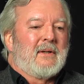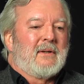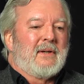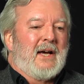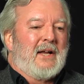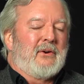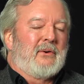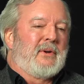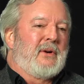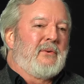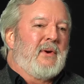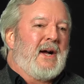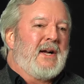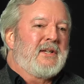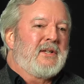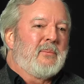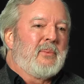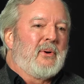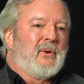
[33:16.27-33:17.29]
not only
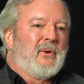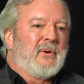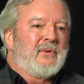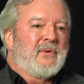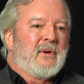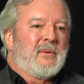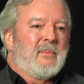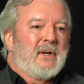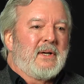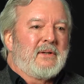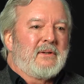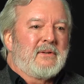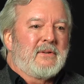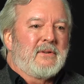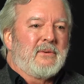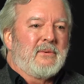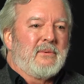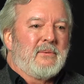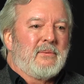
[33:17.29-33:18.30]
write the poetry, but
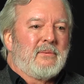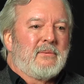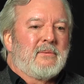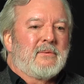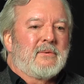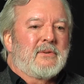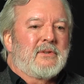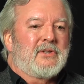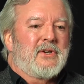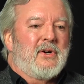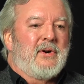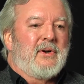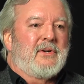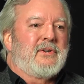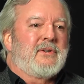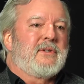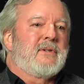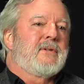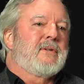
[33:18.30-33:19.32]
to
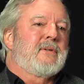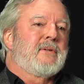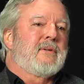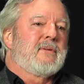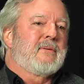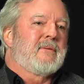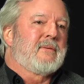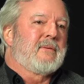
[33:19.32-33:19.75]
search